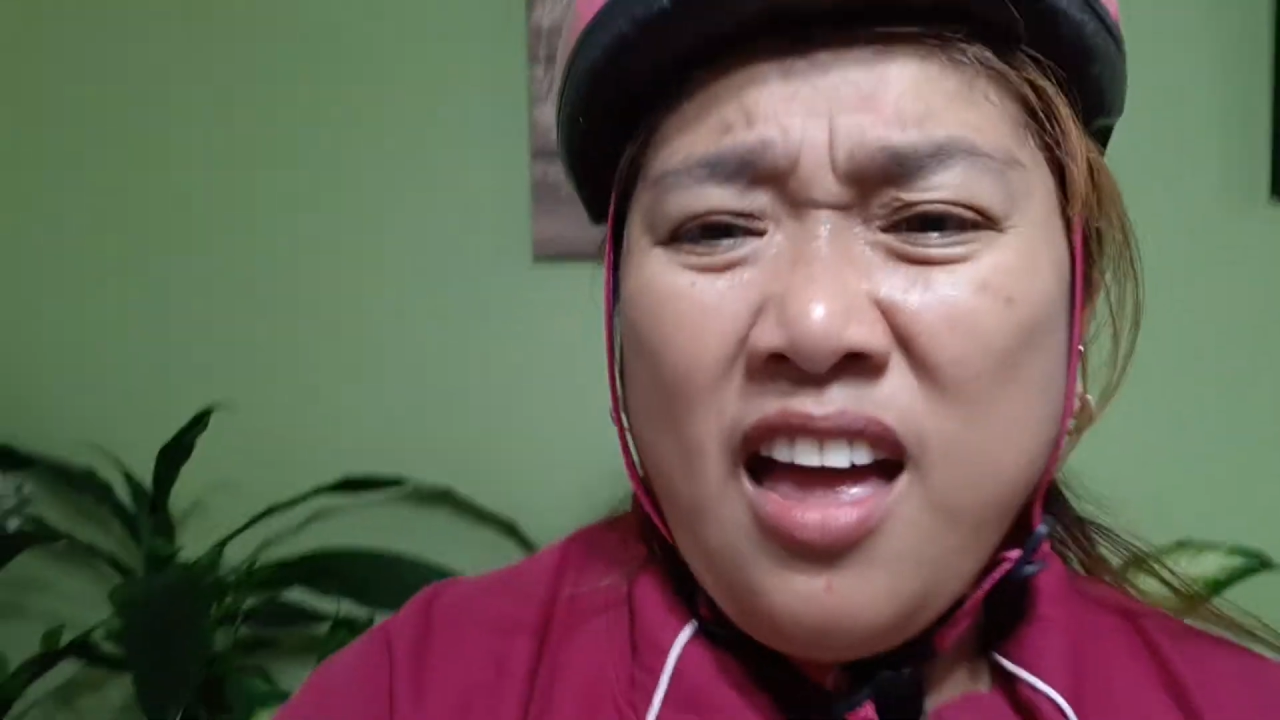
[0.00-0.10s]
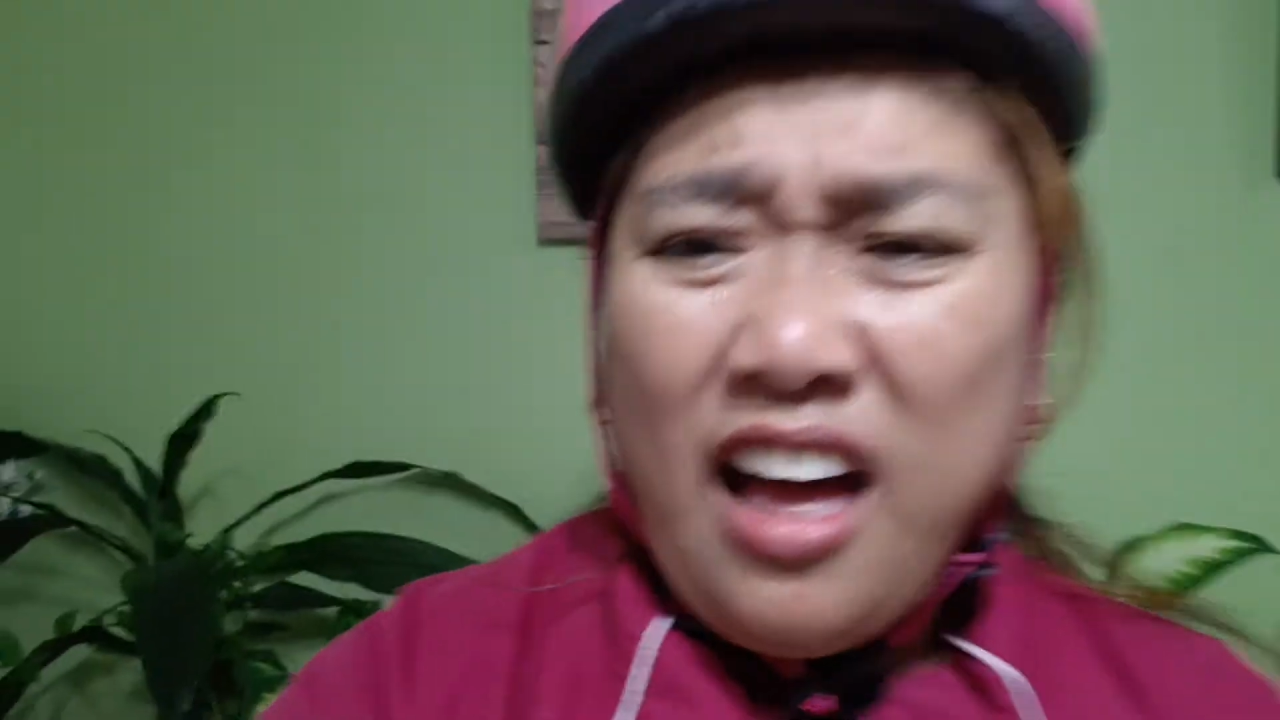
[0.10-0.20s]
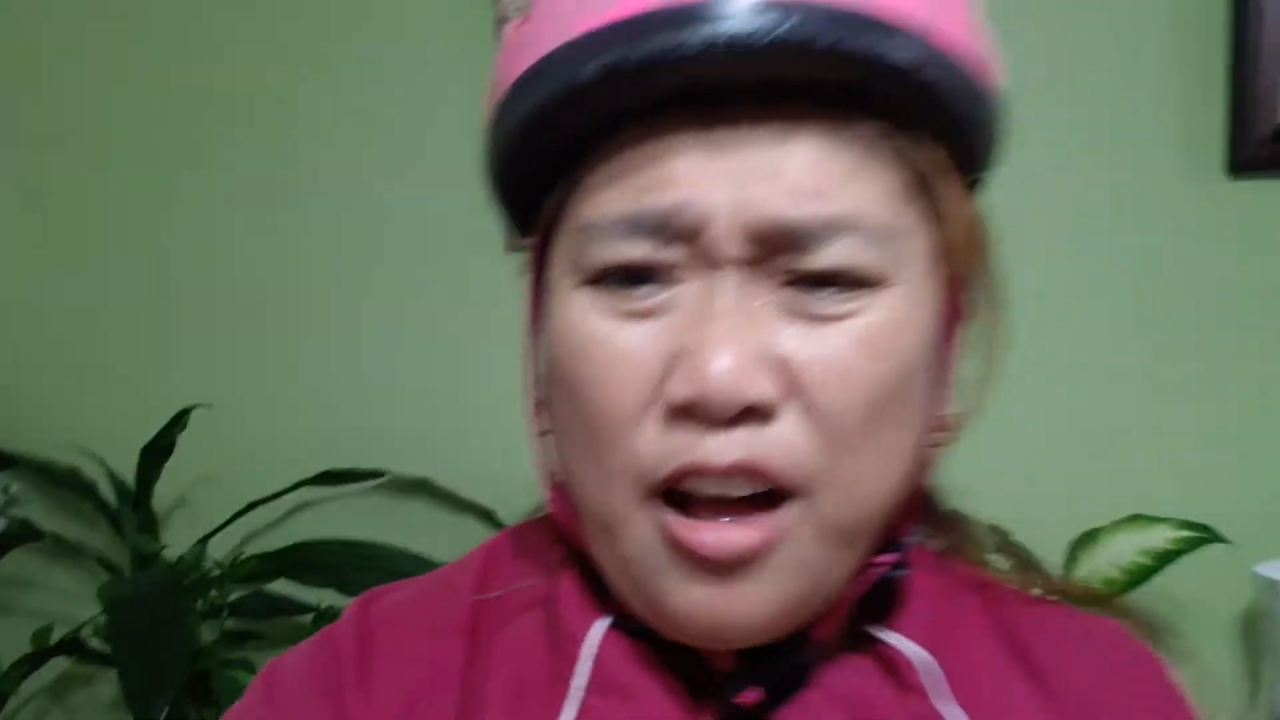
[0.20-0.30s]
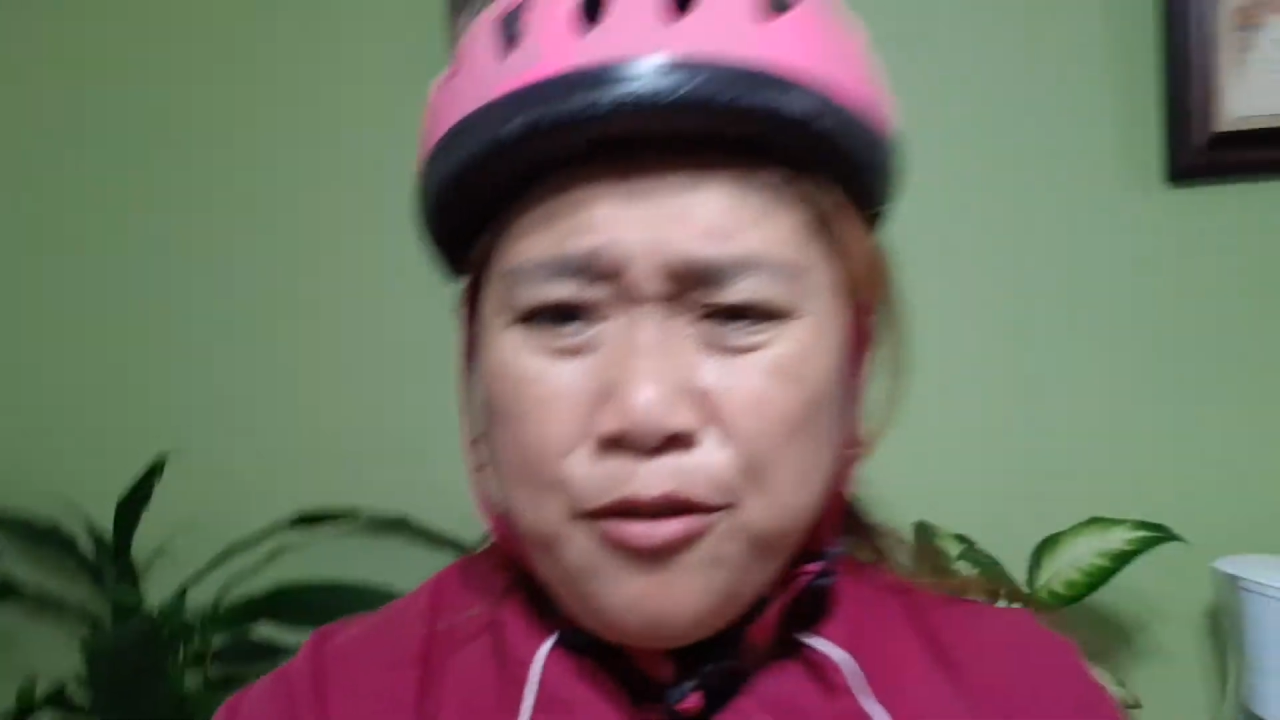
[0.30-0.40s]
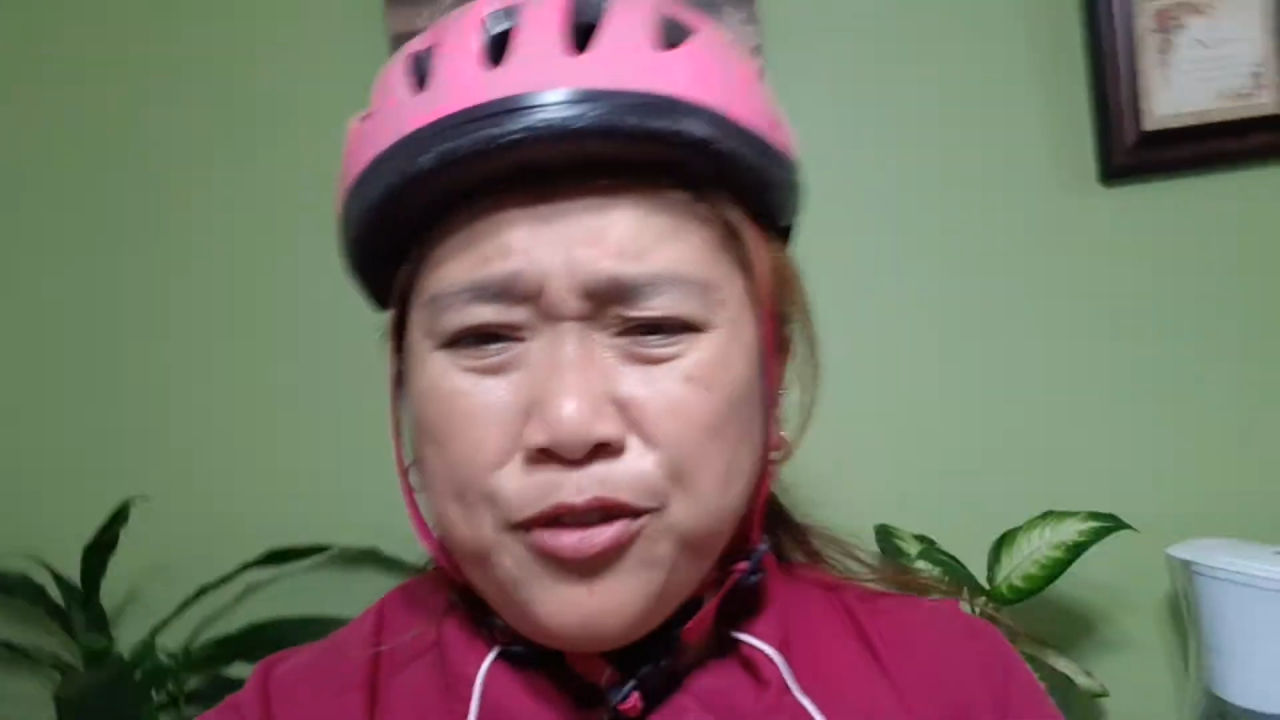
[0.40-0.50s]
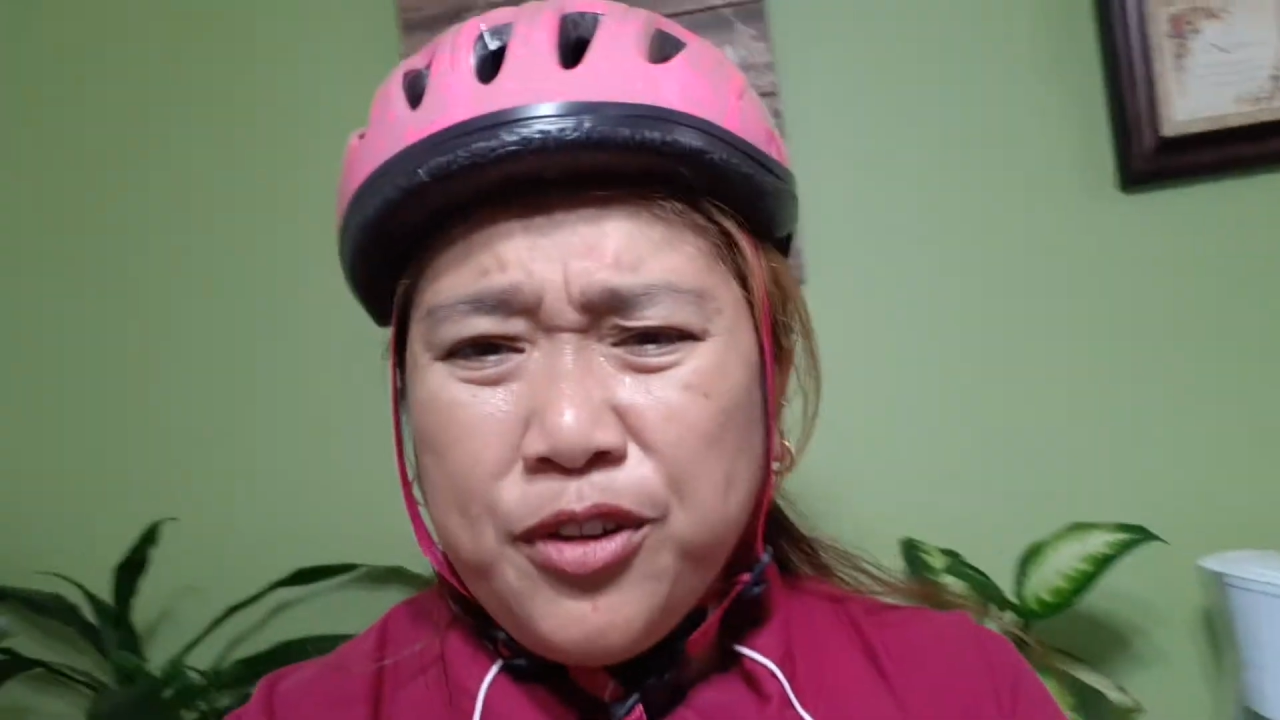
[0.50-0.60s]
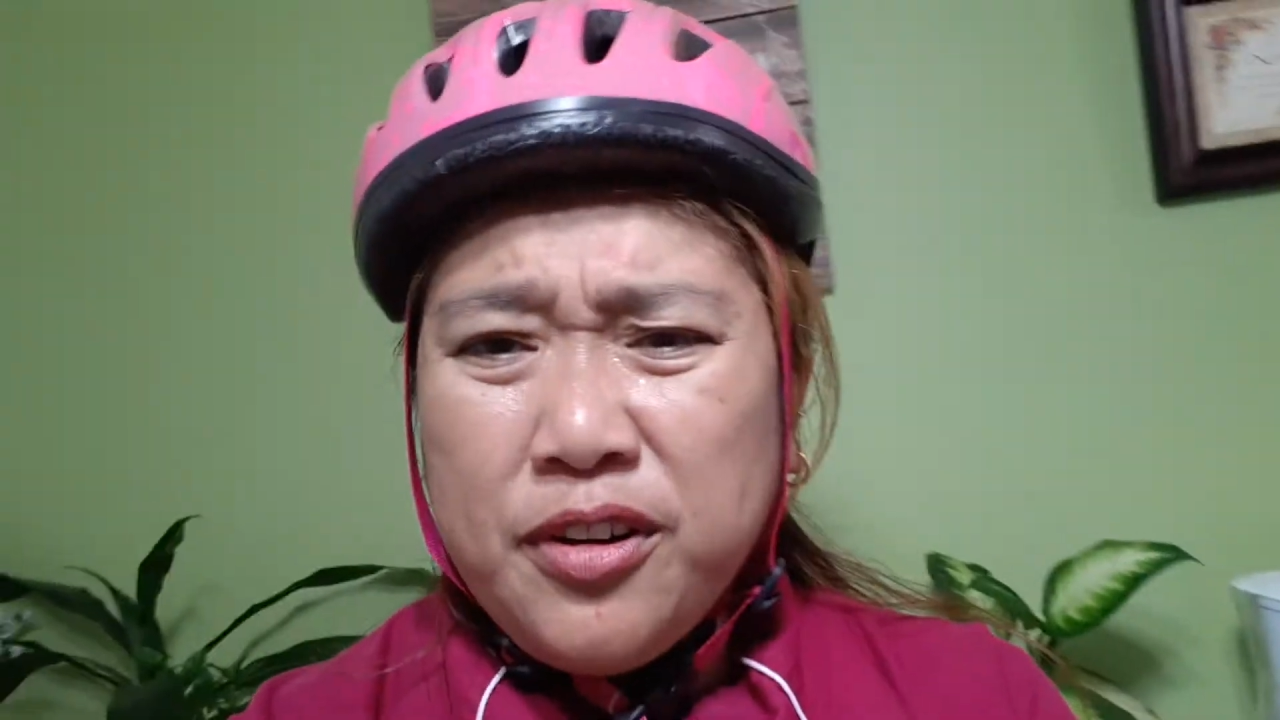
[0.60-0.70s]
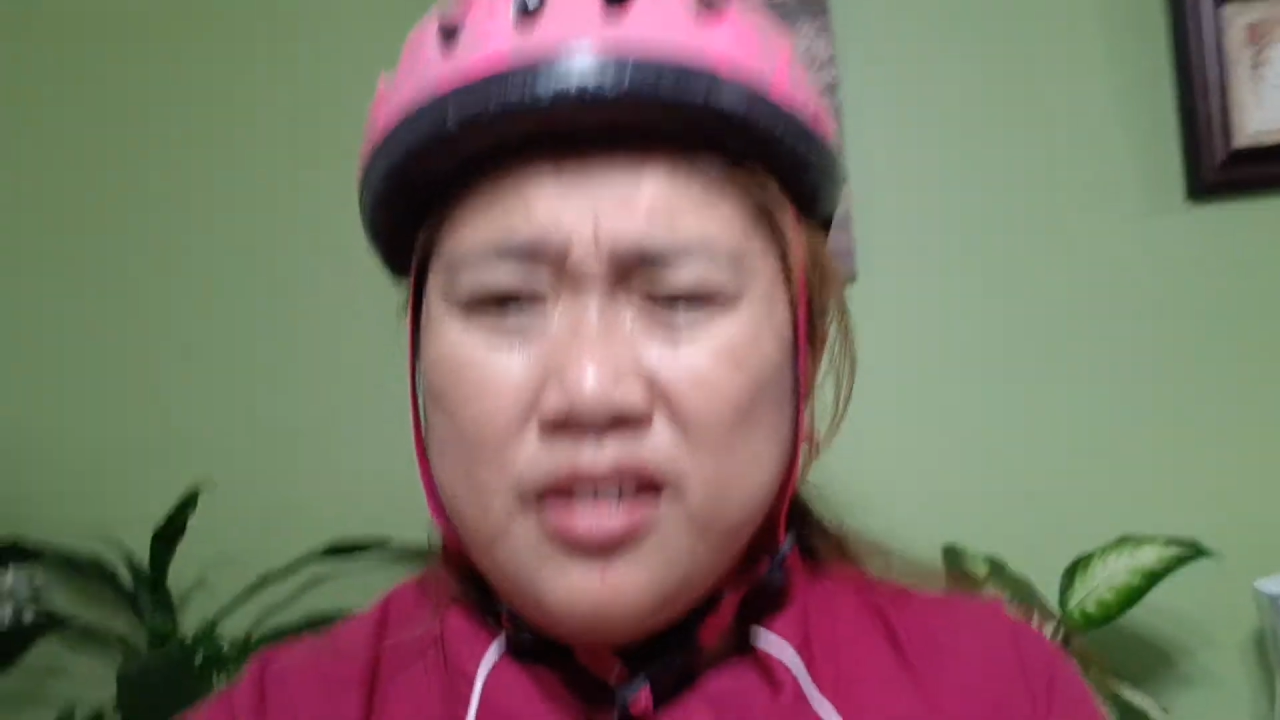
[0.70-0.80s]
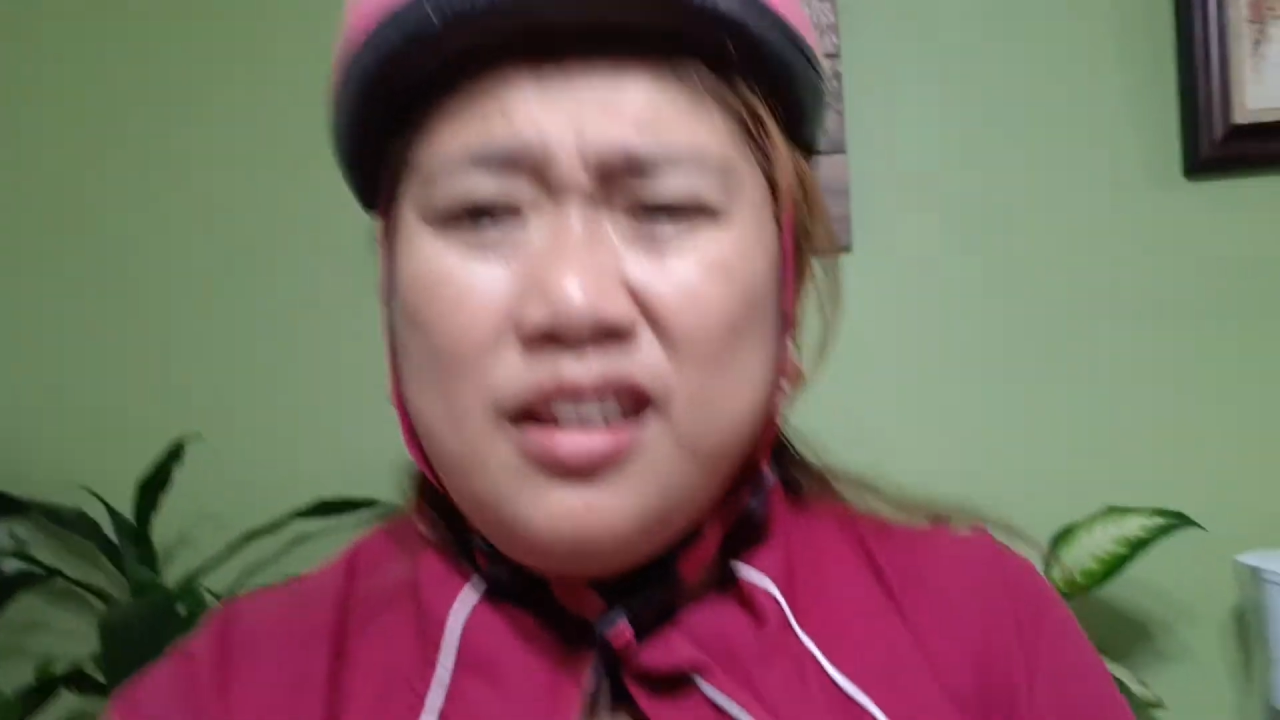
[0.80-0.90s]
after